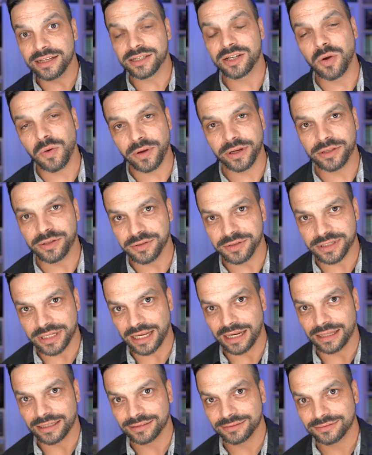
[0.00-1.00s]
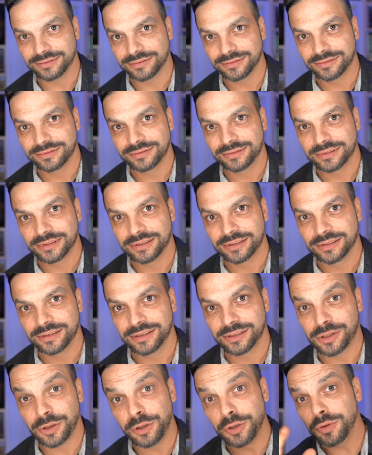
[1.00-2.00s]
is going to sell it.
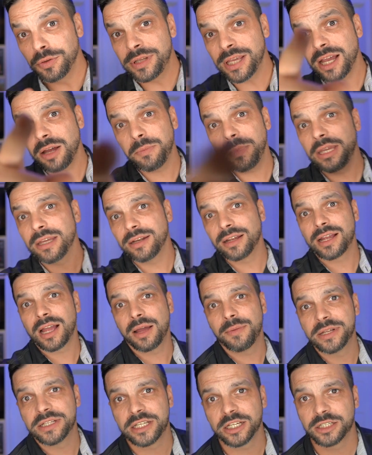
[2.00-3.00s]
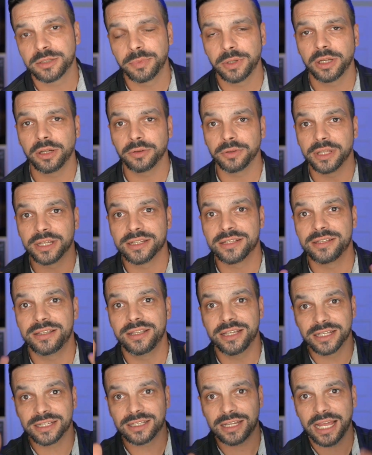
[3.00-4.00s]
So you tell me in the comment section below, does
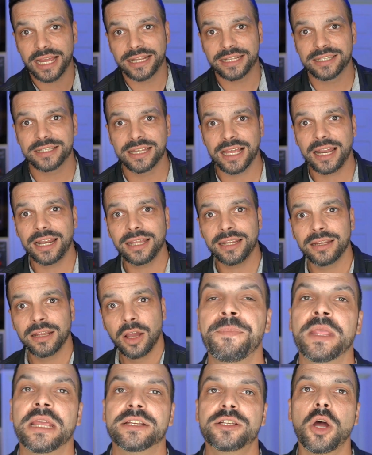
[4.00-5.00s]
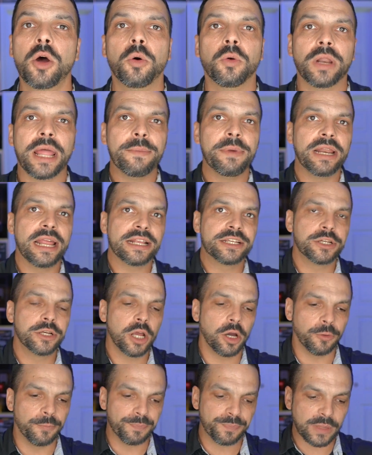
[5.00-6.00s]
this light sell it? So let me let you
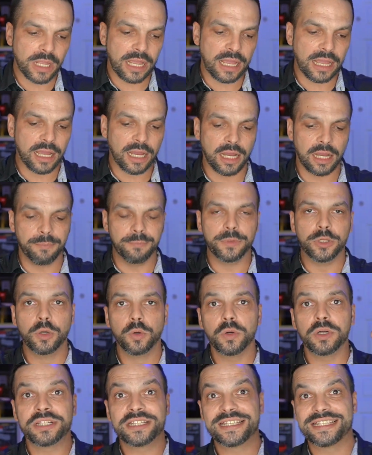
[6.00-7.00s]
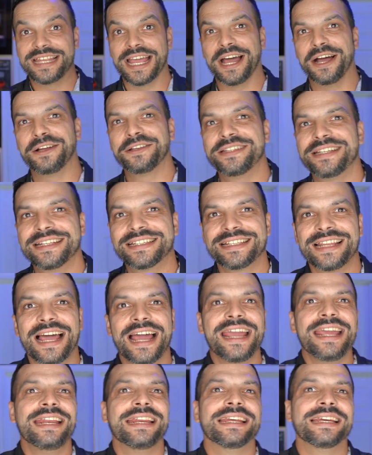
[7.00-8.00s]
know, Neewer sells this
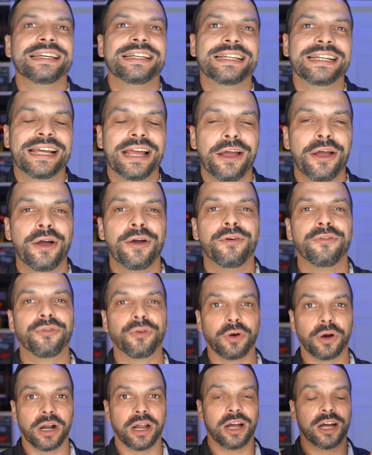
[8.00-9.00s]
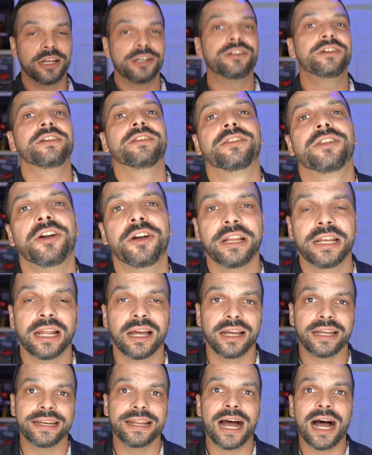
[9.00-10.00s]
light for
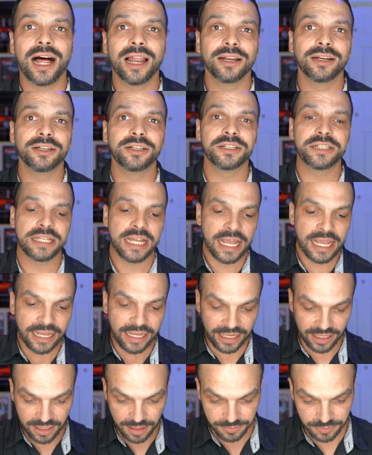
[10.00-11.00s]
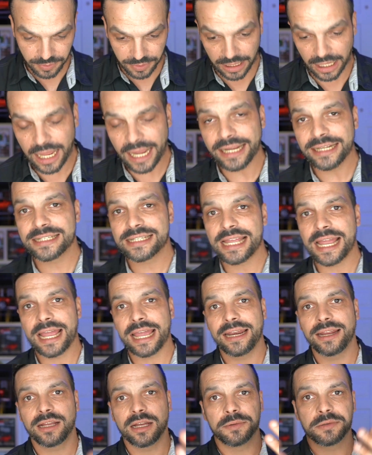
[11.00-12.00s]
$139. It comes with the light
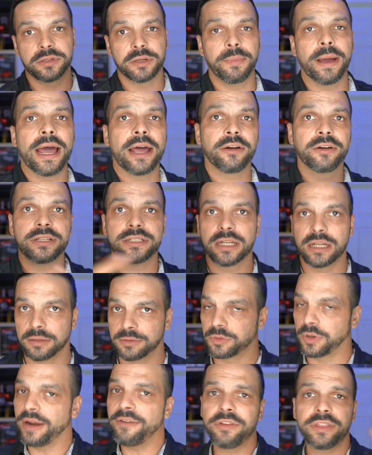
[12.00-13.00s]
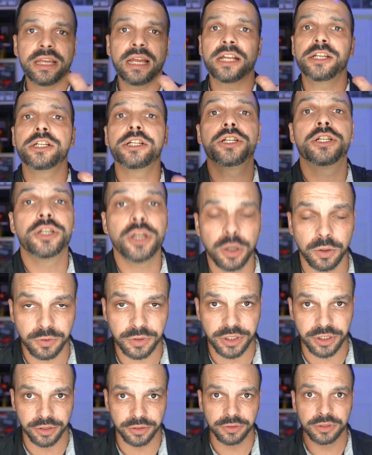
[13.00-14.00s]
stand, it comes with the batteries, it comes with everything I just
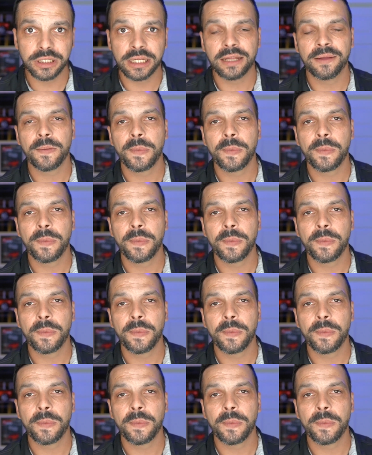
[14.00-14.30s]
showed you.